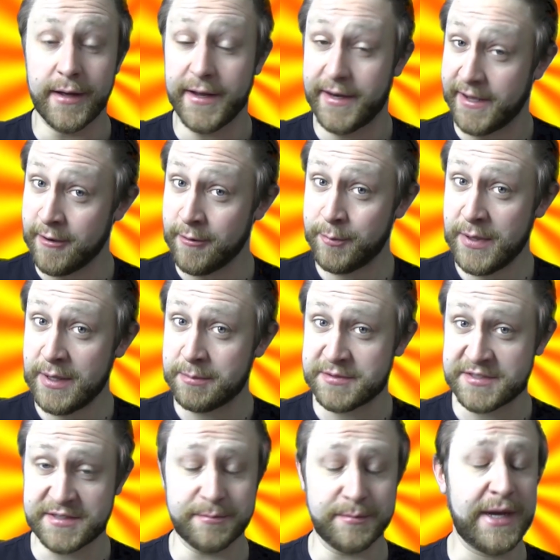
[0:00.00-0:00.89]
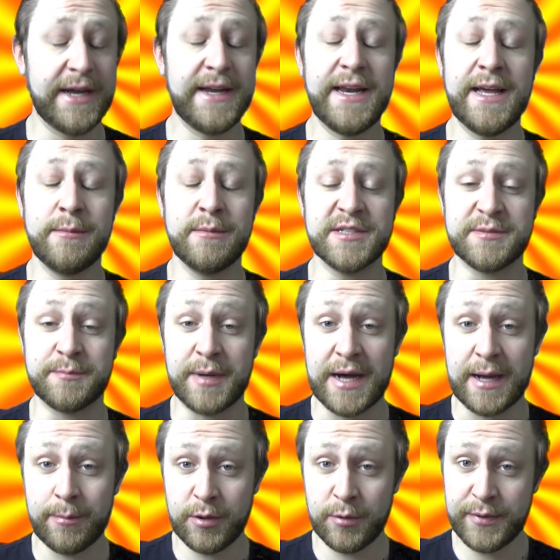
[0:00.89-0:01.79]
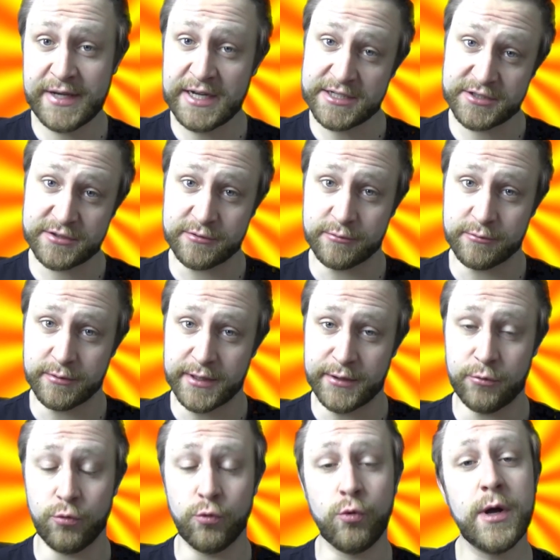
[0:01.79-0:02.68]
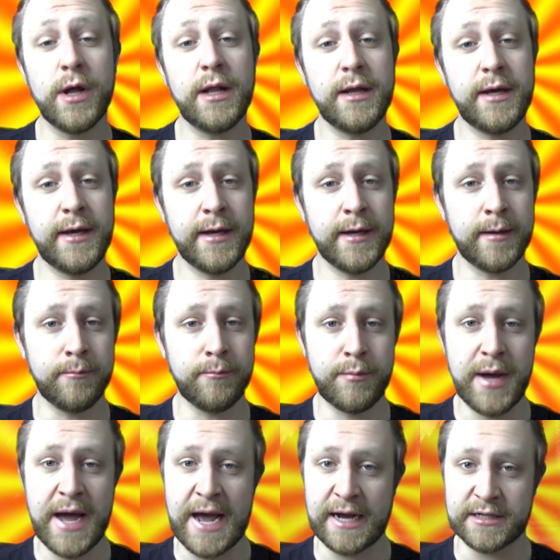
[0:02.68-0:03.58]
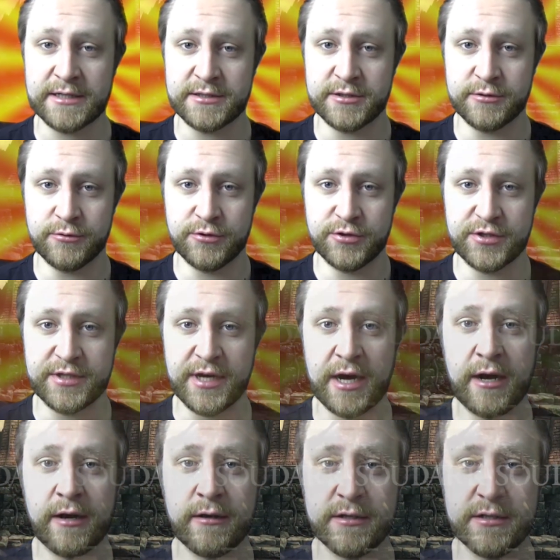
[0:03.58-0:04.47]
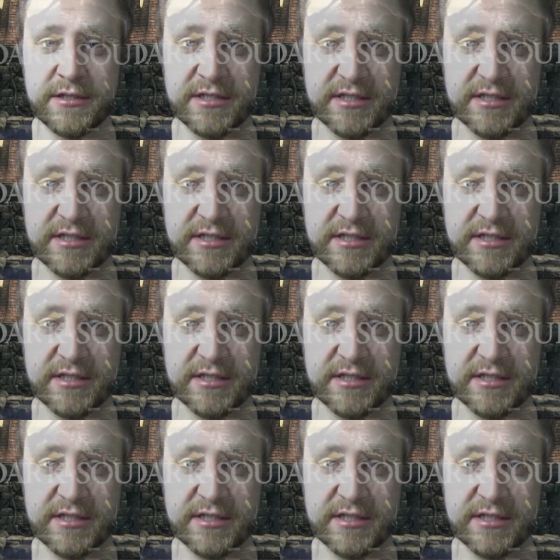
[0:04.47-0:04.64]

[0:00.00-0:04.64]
Adio peeps, my name is Pablo Picanto and welcome back to Dark